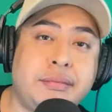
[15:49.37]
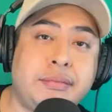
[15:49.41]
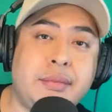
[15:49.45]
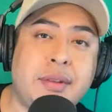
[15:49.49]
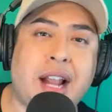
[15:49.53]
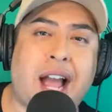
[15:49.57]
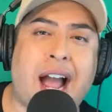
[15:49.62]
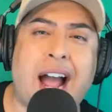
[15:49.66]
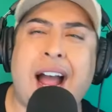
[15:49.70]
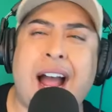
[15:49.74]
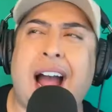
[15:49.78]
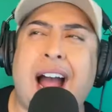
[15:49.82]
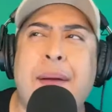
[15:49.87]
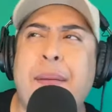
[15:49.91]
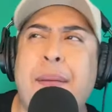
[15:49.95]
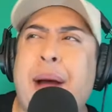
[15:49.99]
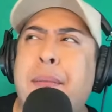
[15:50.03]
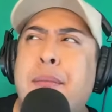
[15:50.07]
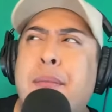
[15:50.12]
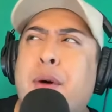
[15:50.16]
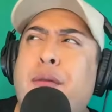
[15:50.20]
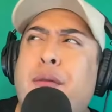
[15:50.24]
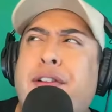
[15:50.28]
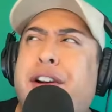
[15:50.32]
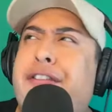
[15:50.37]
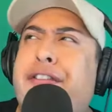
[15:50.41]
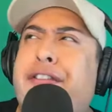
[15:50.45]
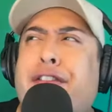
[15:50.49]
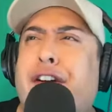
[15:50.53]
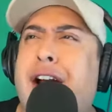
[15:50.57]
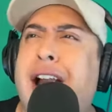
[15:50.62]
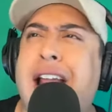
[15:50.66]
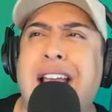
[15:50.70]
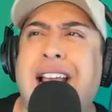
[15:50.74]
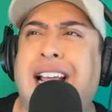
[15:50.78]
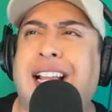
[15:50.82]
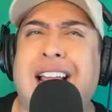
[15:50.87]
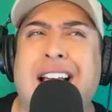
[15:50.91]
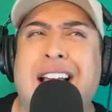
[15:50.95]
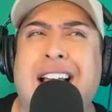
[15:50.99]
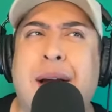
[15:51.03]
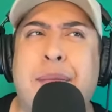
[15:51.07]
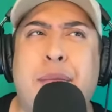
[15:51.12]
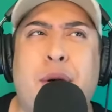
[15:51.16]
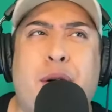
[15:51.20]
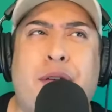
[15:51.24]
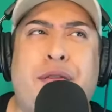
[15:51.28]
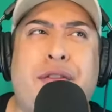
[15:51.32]
I, am over Frank. Like
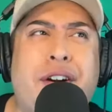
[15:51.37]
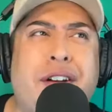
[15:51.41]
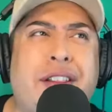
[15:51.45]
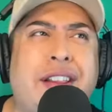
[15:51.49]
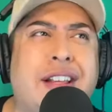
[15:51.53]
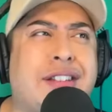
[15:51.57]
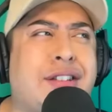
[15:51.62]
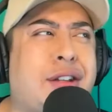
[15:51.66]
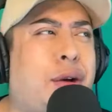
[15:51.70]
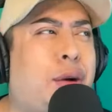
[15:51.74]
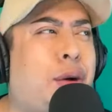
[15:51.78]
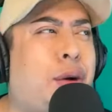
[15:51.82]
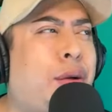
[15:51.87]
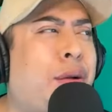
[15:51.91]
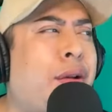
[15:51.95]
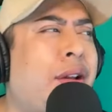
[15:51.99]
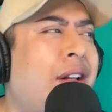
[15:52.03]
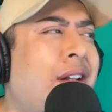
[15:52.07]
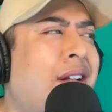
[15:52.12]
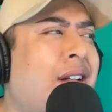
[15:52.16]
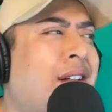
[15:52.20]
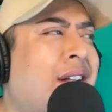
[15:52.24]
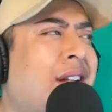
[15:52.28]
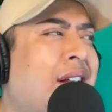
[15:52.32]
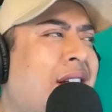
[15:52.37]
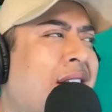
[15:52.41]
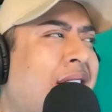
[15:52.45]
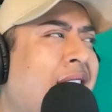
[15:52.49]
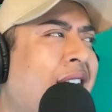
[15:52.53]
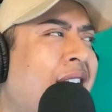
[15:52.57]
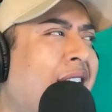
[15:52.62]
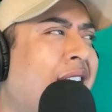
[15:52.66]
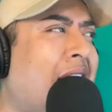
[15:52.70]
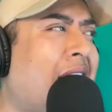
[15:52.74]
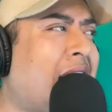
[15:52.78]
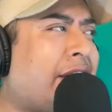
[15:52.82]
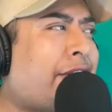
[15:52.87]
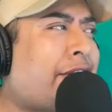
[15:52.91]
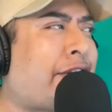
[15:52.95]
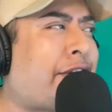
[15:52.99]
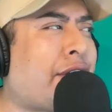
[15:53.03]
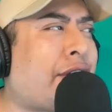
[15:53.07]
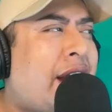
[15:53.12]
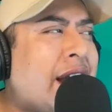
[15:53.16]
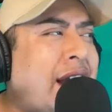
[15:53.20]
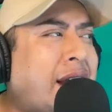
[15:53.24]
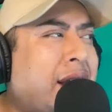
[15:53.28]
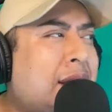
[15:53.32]
I'm over this whole like
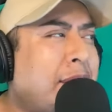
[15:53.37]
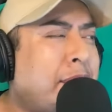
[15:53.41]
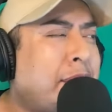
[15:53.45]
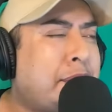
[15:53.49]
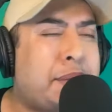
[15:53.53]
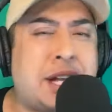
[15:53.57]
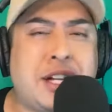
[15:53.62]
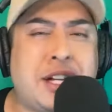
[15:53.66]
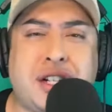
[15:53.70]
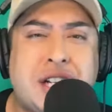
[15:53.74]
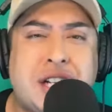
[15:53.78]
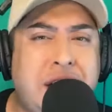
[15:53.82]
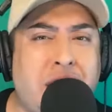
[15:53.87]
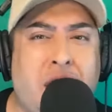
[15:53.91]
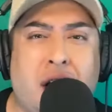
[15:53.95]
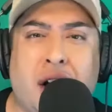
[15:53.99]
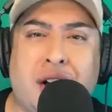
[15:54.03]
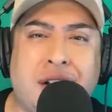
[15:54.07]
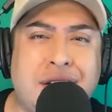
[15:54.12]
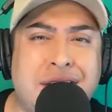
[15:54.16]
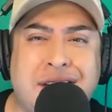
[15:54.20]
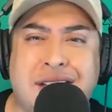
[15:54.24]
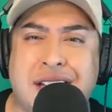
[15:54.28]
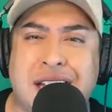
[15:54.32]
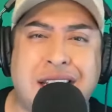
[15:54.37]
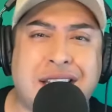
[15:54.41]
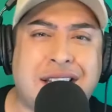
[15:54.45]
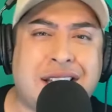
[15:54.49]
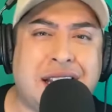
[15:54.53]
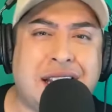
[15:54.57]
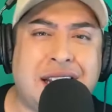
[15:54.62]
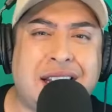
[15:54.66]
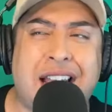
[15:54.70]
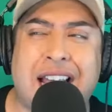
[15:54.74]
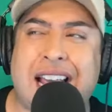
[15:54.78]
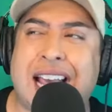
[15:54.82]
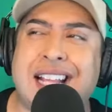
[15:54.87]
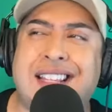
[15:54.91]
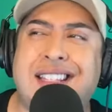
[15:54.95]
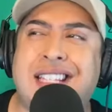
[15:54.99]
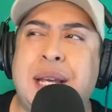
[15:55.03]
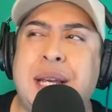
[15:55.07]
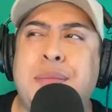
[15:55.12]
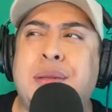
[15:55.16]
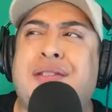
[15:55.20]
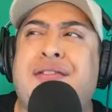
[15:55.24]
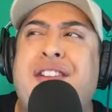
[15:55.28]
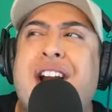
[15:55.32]
Frank bitching all season. Like it
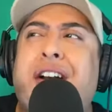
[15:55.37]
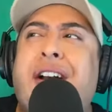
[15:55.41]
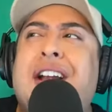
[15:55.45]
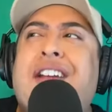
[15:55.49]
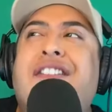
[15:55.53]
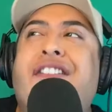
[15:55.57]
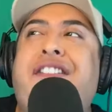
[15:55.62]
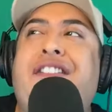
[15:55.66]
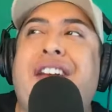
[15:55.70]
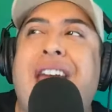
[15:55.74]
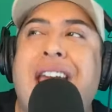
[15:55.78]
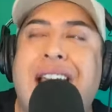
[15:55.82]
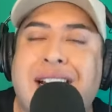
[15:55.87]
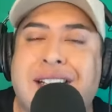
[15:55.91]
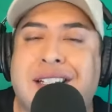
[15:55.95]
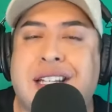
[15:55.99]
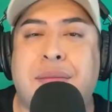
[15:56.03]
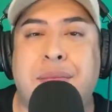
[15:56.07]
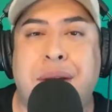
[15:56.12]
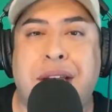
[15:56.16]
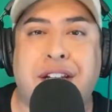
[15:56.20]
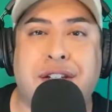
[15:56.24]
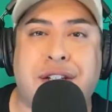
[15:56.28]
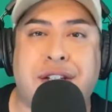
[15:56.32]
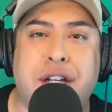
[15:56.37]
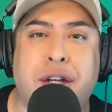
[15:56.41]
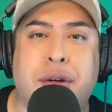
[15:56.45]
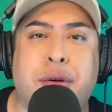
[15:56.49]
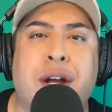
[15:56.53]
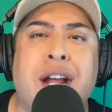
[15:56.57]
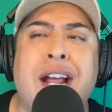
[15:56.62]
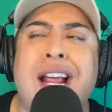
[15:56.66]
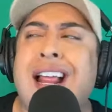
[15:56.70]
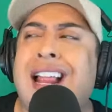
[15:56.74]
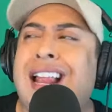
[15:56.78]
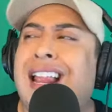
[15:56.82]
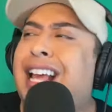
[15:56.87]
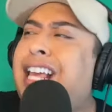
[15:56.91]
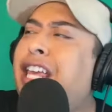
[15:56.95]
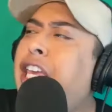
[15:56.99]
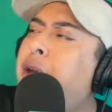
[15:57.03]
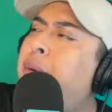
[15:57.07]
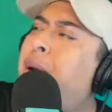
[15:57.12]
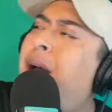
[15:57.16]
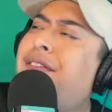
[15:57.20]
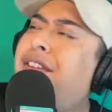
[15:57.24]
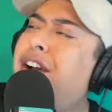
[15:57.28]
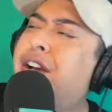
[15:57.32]
seems very fake to me too. Like
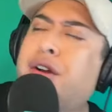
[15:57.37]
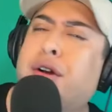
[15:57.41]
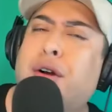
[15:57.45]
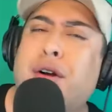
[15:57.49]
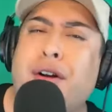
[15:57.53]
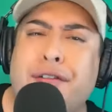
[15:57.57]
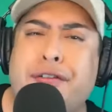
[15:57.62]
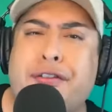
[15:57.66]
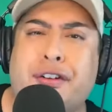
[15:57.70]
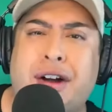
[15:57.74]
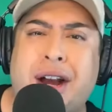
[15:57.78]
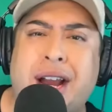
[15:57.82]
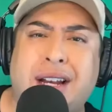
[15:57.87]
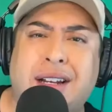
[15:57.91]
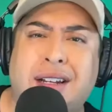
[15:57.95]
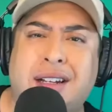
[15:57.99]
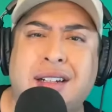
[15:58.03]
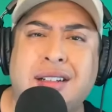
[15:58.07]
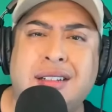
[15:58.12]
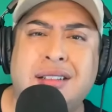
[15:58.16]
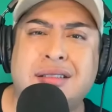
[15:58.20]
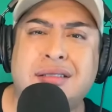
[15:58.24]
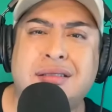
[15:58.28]
you have a girlfriend.